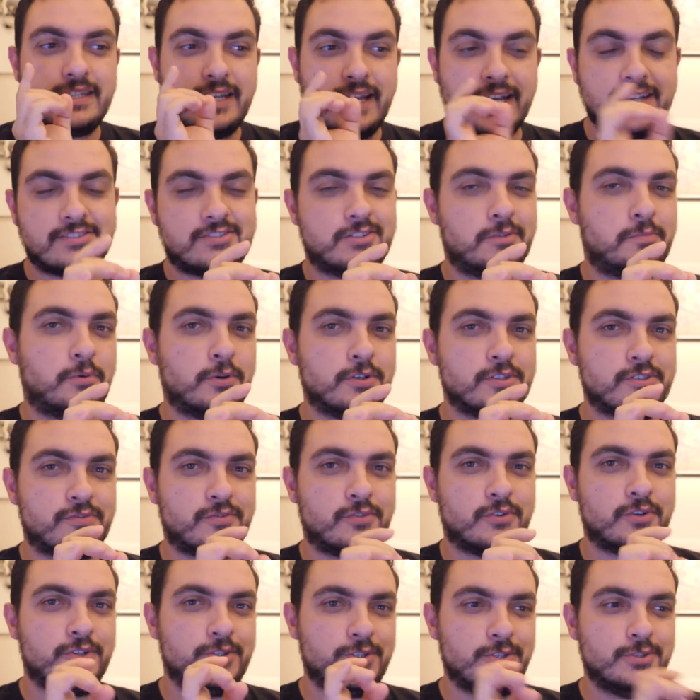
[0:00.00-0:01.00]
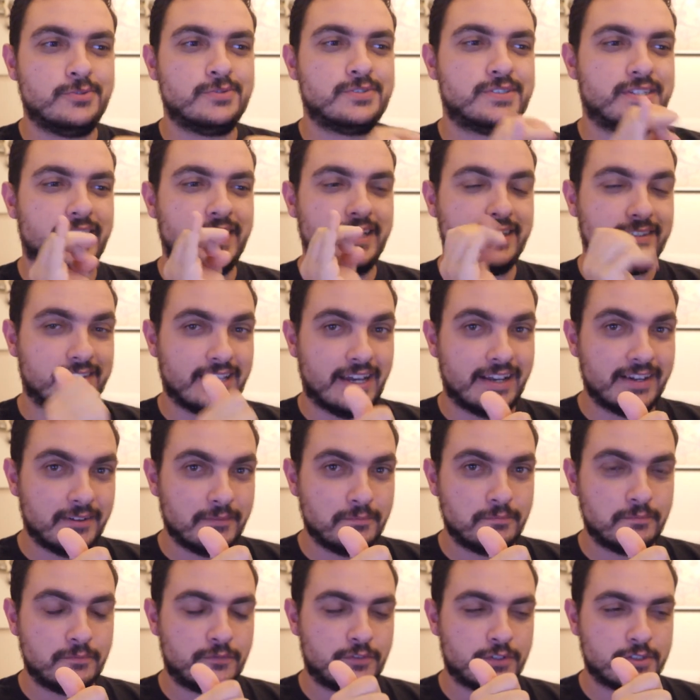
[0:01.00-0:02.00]
extra points for using
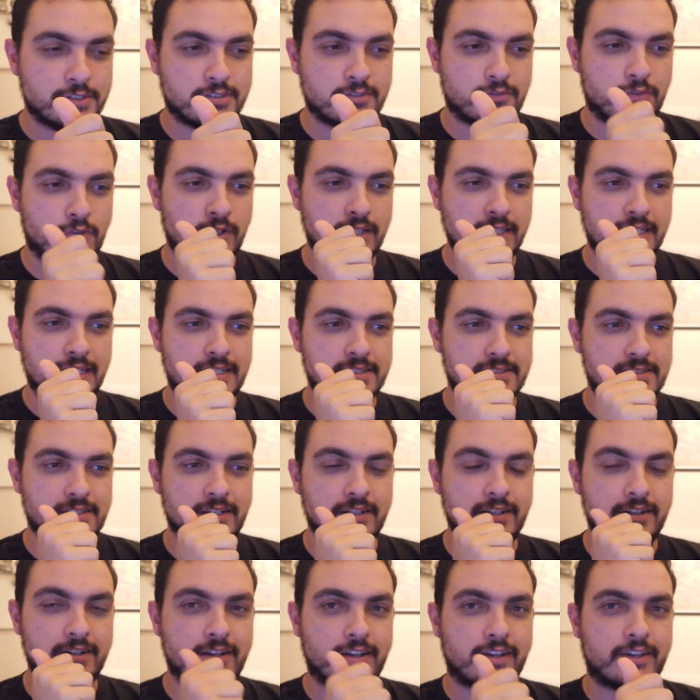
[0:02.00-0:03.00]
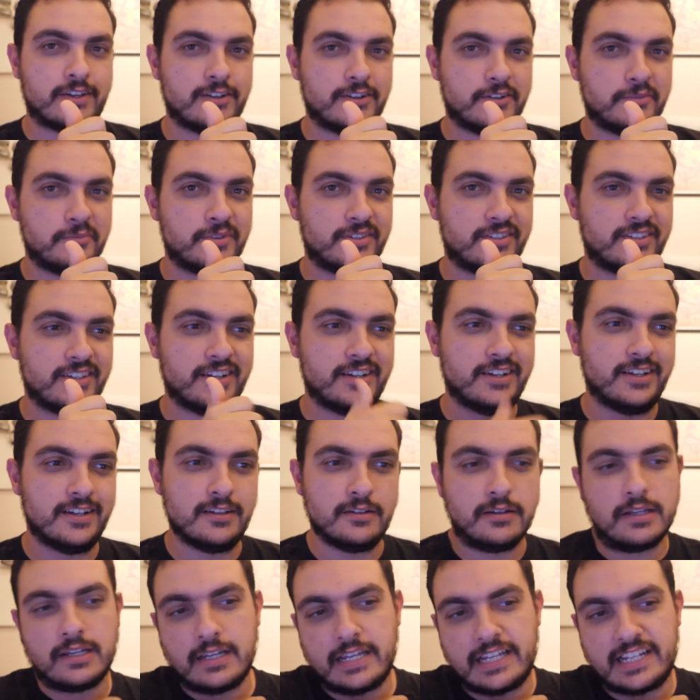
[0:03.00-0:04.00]
denim, first of all, as an irregular material,
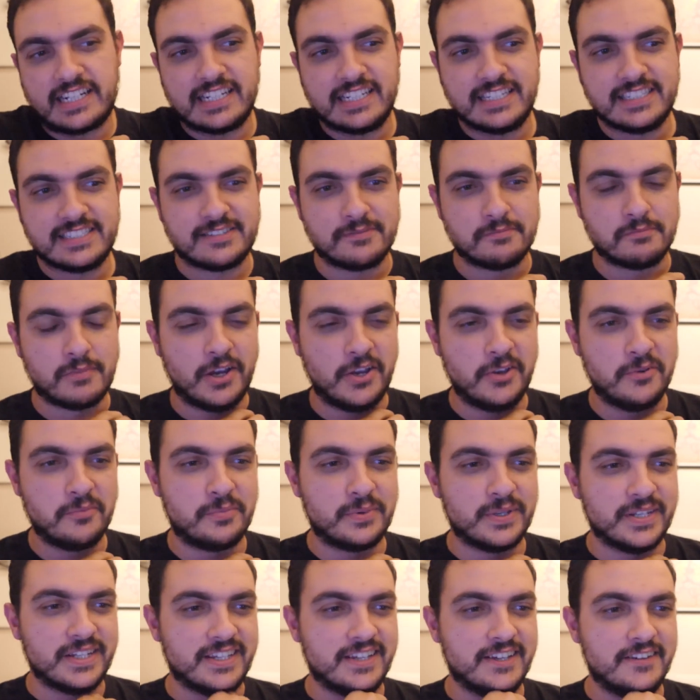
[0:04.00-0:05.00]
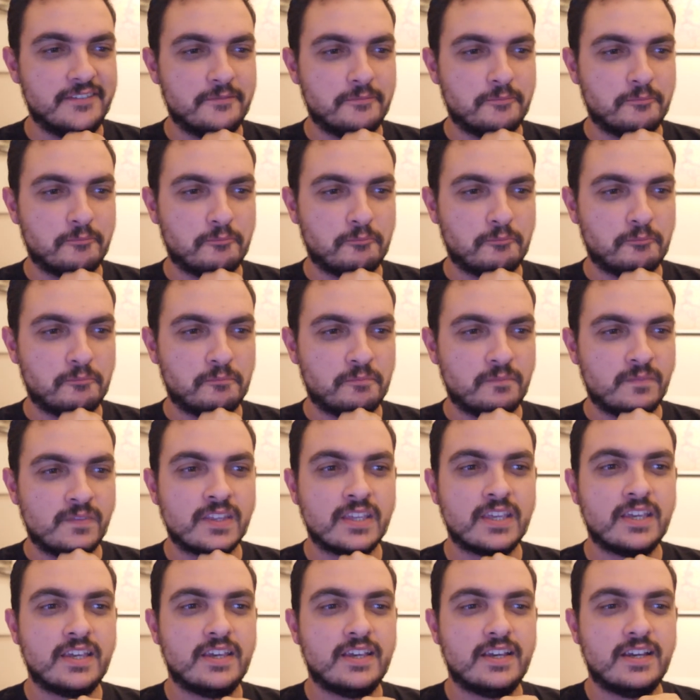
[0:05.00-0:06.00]
at least in my opinion.
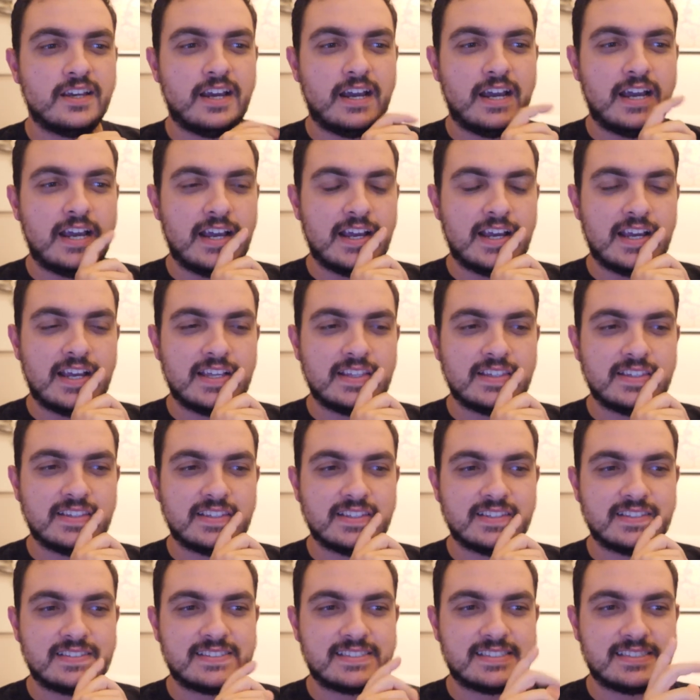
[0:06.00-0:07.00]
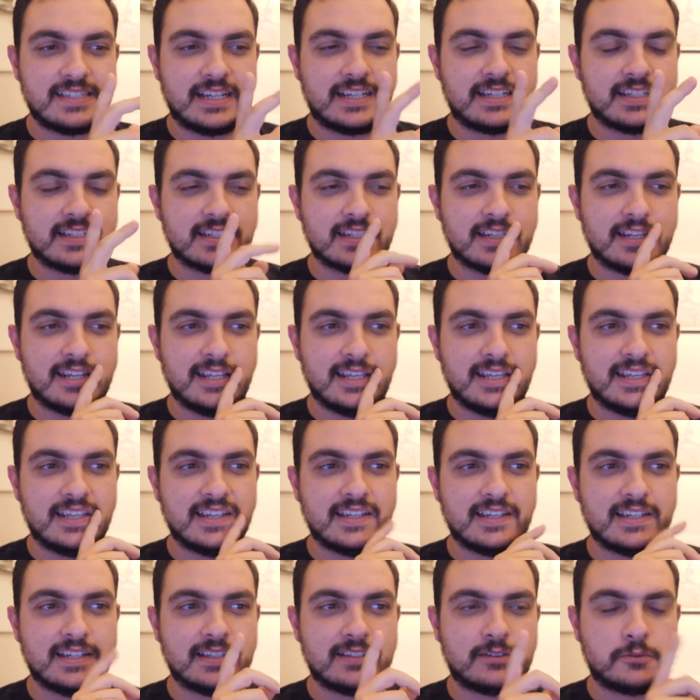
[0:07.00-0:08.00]
And
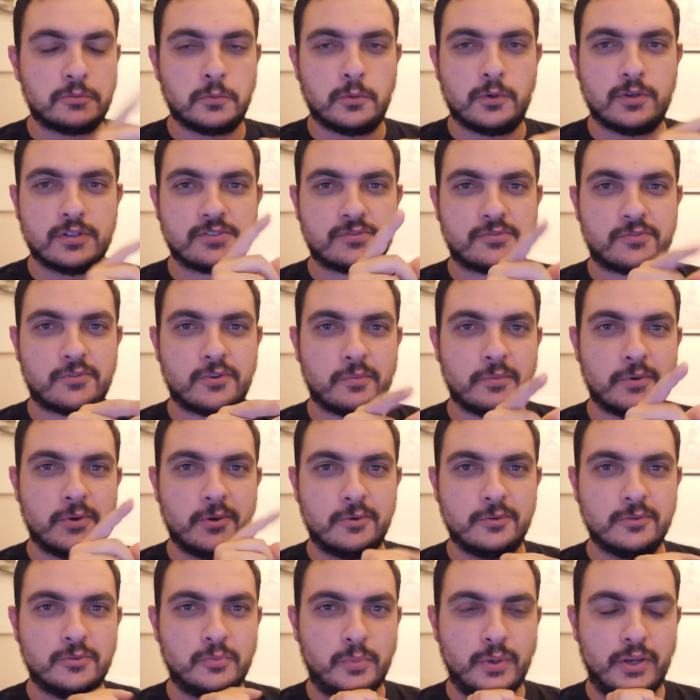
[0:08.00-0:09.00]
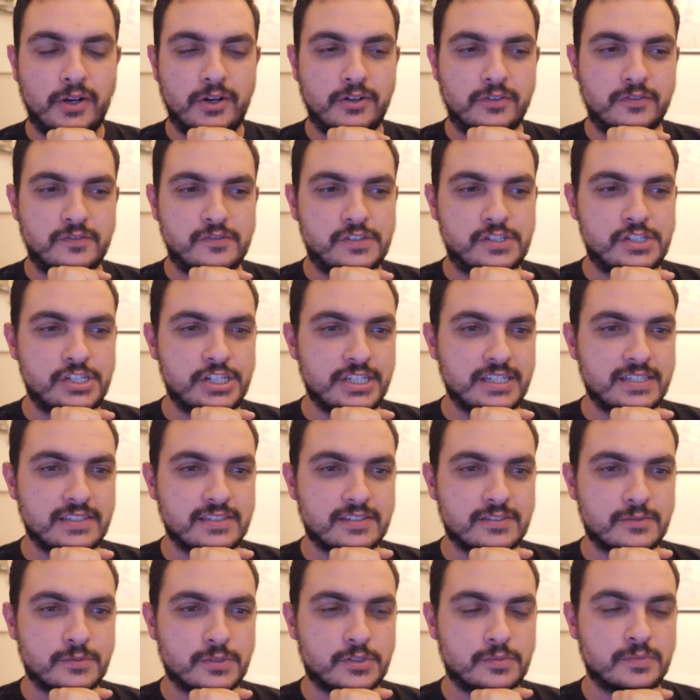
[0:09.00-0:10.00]
secondly, it was from an old pair of
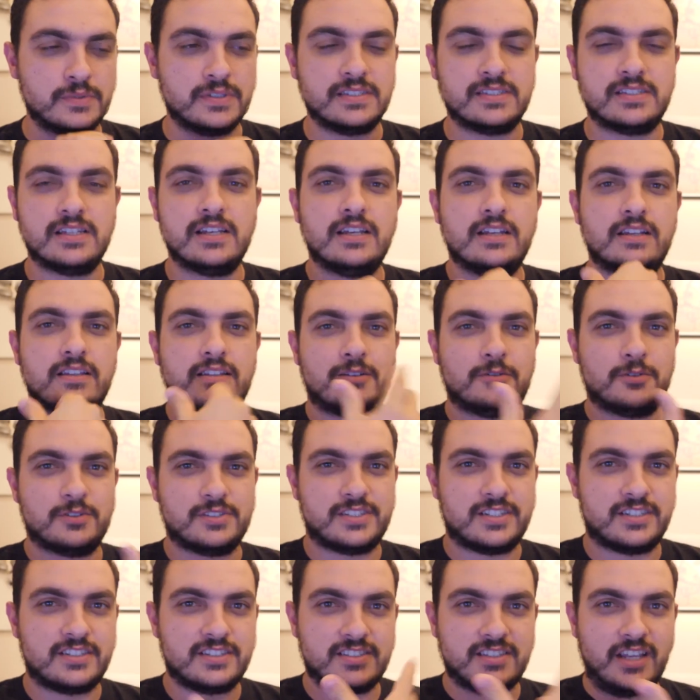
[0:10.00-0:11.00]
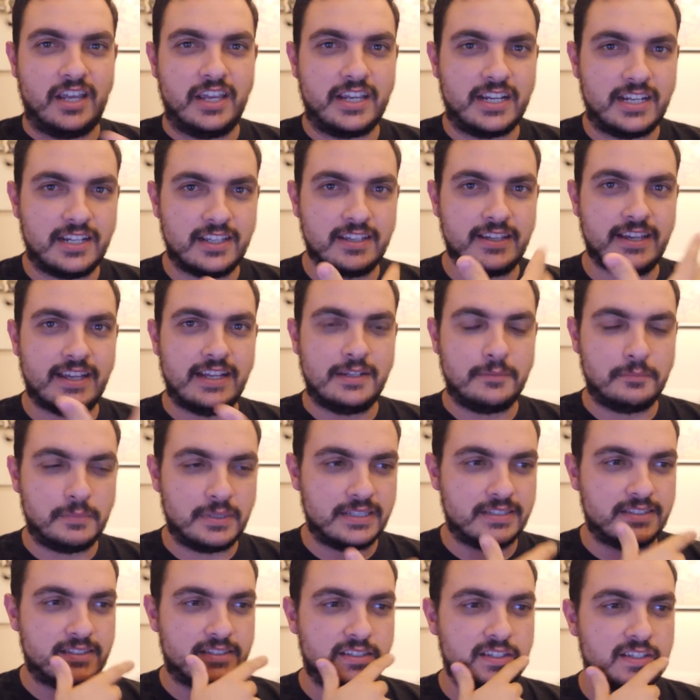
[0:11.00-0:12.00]
jeans, which means there was a recycling
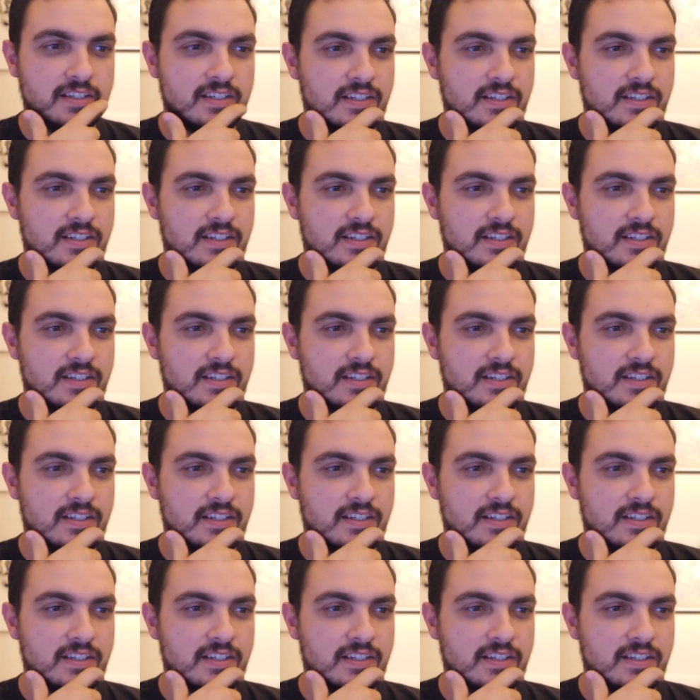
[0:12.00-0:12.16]
element,